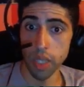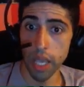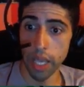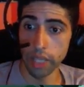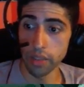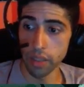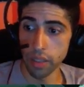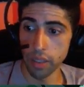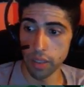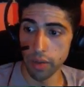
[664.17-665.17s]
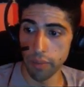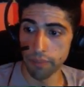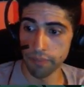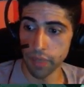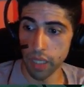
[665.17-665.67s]
and
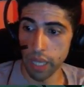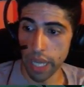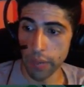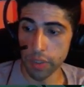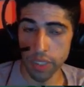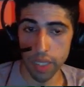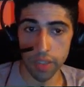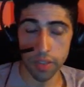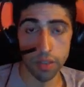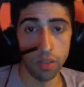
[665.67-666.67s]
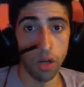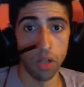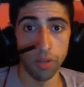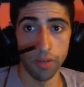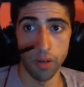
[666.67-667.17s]
I would say that still
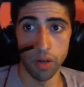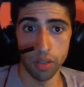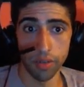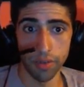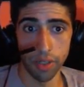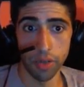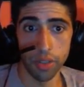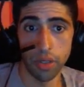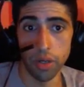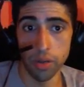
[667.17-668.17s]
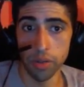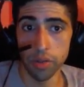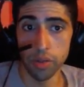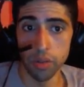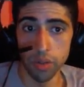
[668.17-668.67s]
all the veteran
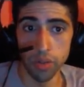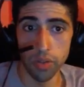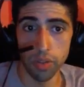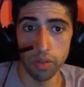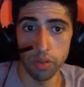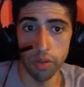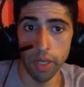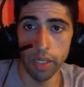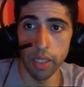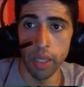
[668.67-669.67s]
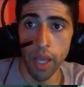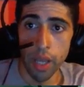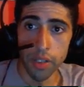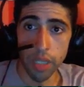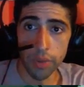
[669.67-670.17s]
dongers do use this strat.
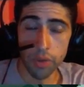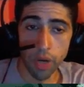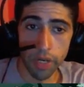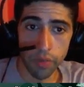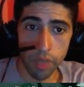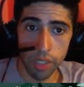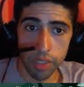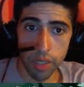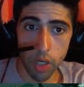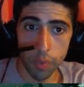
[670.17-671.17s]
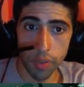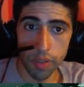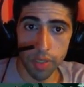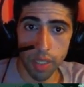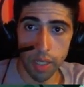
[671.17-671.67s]
So that was Rock and Relics. I hope that
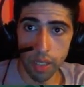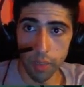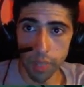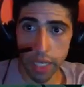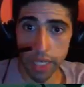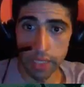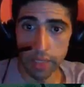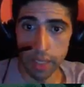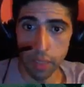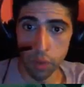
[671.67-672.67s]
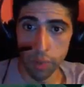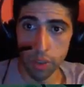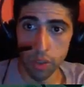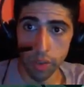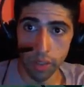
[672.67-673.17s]
this guide helped, and next time we'll be
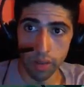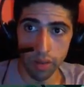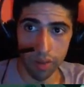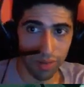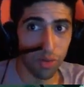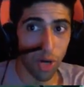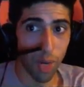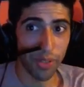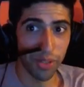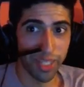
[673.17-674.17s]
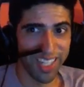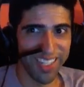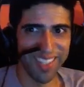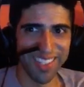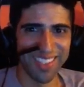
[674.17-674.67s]
doing Tropical
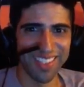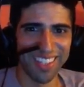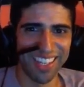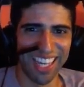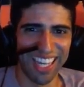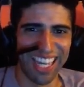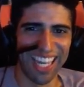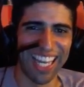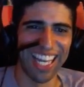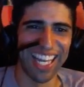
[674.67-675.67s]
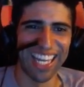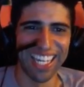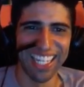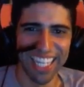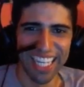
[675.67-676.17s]
Keys.
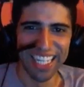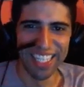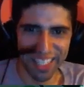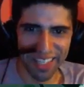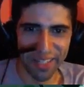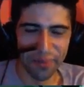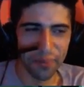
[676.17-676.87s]
See you then.